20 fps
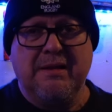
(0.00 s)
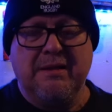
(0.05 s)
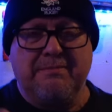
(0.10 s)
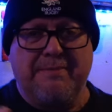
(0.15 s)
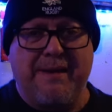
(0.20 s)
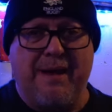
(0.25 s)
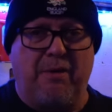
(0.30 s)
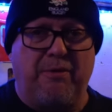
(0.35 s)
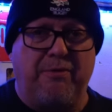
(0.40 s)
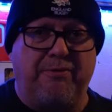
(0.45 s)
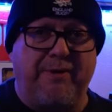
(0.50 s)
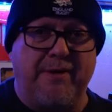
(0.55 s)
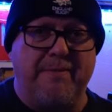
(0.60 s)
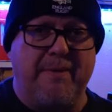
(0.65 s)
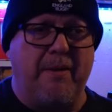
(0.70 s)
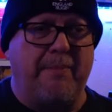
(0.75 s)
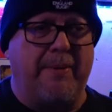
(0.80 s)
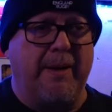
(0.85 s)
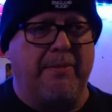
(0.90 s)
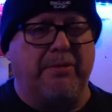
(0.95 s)
male and
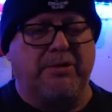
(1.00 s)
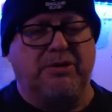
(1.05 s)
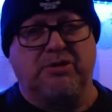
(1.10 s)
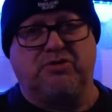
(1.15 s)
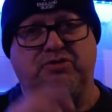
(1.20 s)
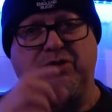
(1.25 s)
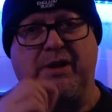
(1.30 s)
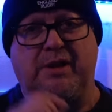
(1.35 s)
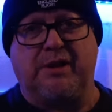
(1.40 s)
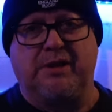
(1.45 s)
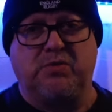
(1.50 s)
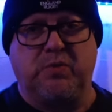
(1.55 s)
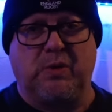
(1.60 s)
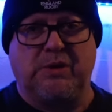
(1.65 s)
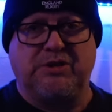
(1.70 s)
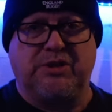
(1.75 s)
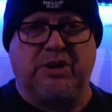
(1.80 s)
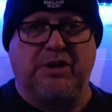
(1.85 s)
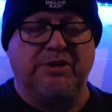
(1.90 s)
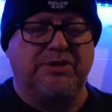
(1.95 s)
female people just drinking this
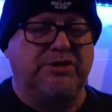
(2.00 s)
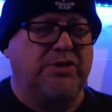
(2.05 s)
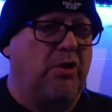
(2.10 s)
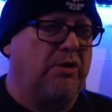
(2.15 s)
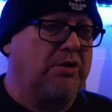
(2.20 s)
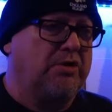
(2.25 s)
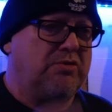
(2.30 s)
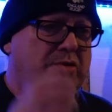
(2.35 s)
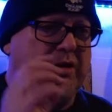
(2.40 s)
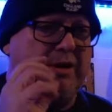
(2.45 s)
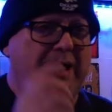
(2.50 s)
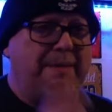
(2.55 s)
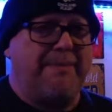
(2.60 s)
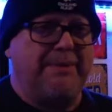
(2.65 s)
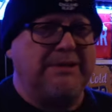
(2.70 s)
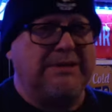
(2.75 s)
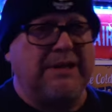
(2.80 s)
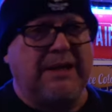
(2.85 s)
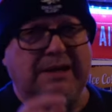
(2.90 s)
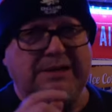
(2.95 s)
whiskey and scotch. Really
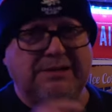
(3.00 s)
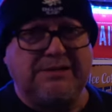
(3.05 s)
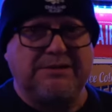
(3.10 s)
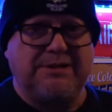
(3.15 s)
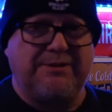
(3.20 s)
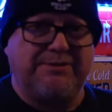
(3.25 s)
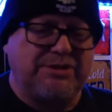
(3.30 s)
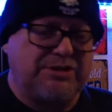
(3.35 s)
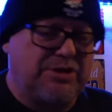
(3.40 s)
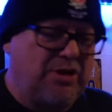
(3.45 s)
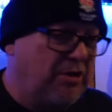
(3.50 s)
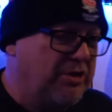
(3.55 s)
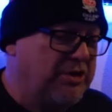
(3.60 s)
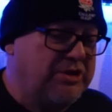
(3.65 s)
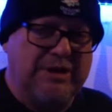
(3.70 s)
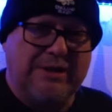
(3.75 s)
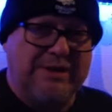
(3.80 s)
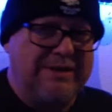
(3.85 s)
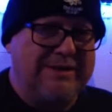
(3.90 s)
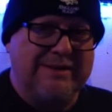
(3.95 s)
happy days, let's have a
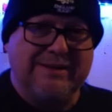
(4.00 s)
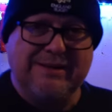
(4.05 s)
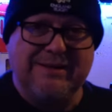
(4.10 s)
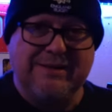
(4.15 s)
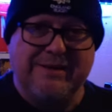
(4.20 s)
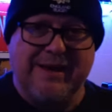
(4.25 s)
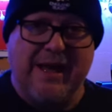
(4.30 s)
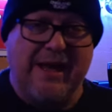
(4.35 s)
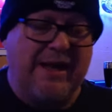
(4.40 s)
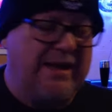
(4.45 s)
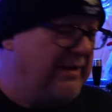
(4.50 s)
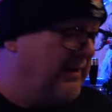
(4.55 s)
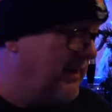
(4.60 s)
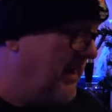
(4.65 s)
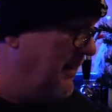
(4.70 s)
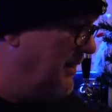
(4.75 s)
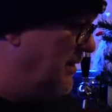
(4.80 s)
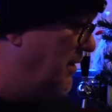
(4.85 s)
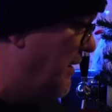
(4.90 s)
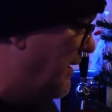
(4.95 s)
scotch. Nah, it
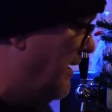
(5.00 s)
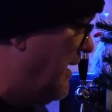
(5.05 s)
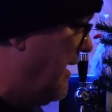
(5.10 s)
ain't like